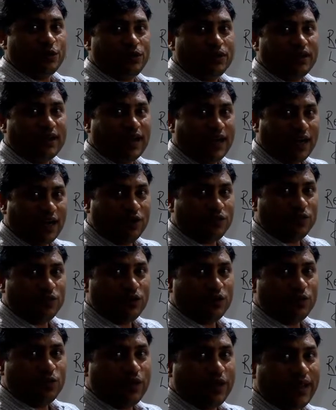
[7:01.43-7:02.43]
don't
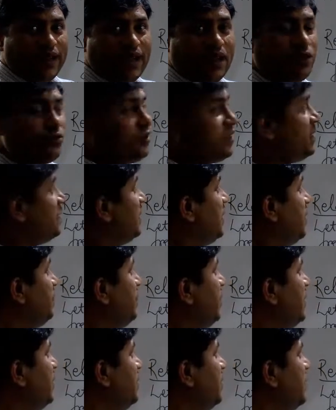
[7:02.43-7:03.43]
have. We have the
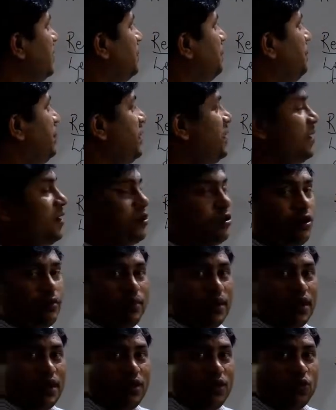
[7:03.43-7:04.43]
element B
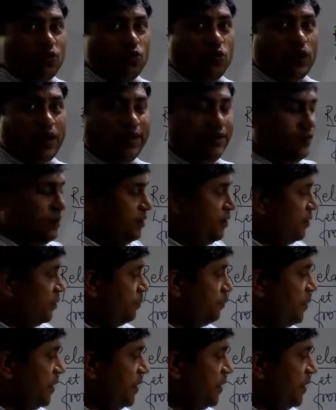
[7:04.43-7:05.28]
comma 1,